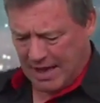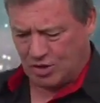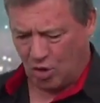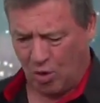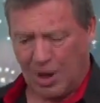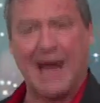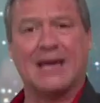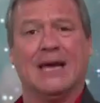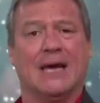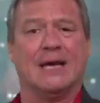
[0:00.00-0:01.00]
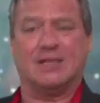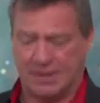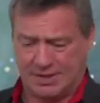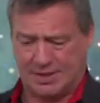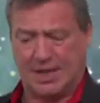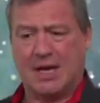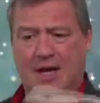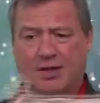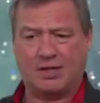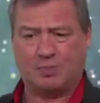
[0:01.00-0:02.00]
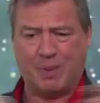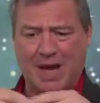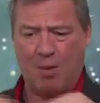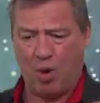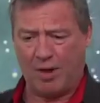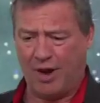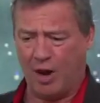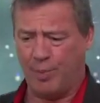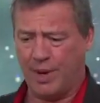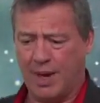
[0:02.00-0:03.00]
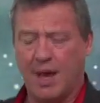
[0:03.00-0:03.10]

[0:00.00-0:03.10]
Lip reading: It's all like, it's become one rope.